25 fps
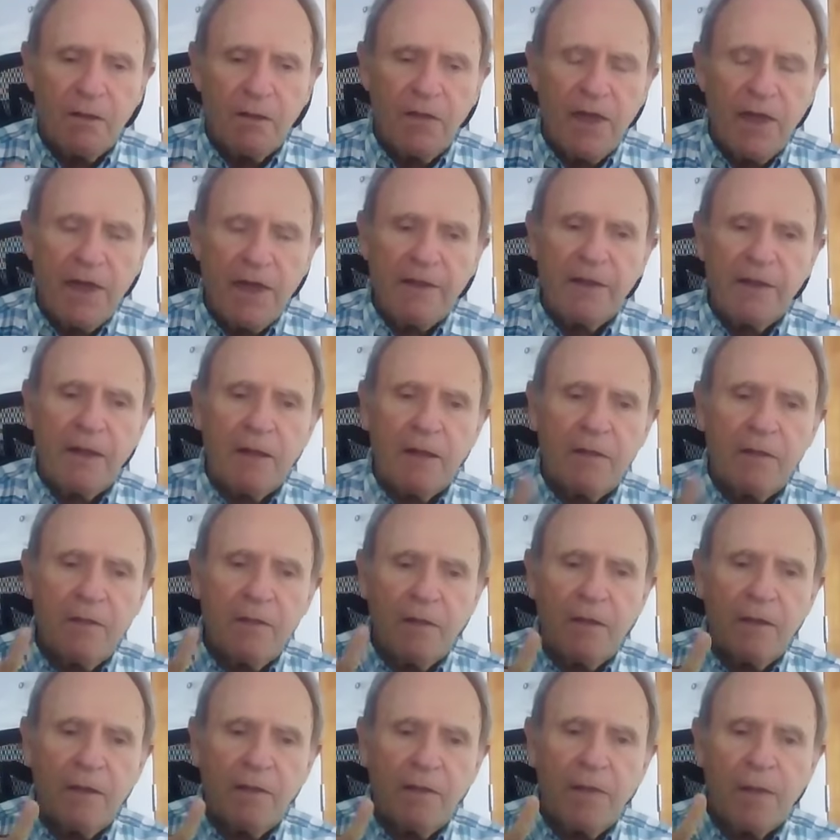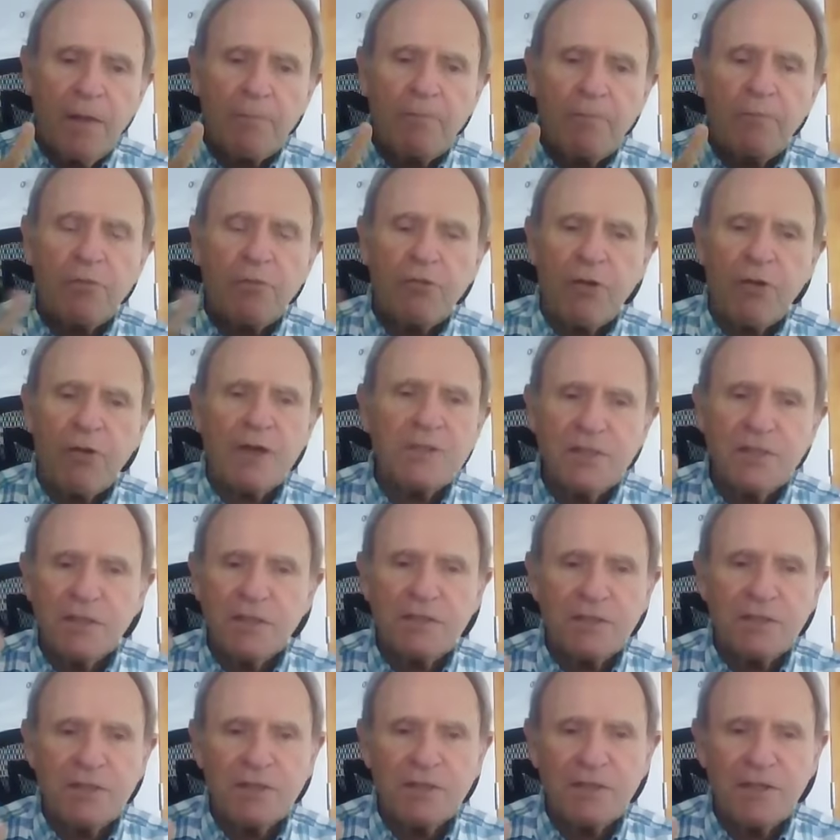then the
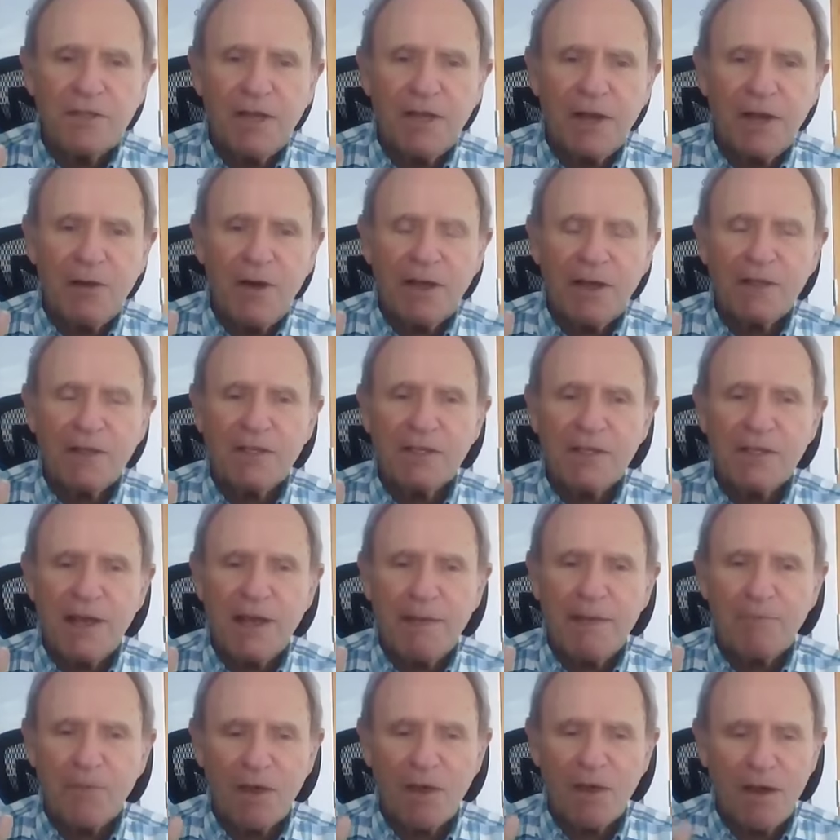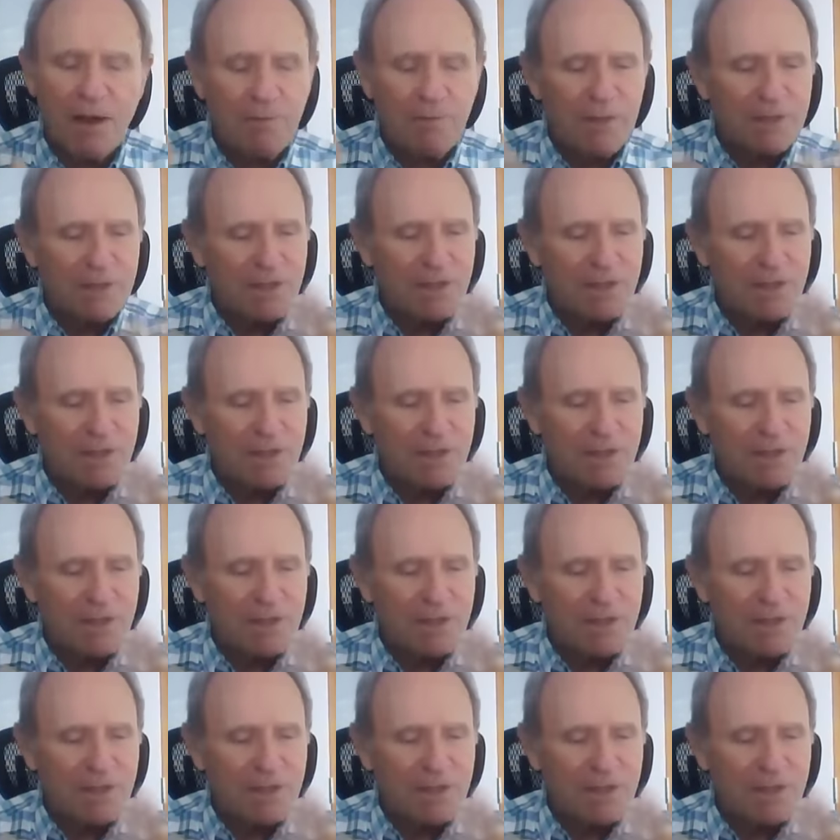presence is there at the same time.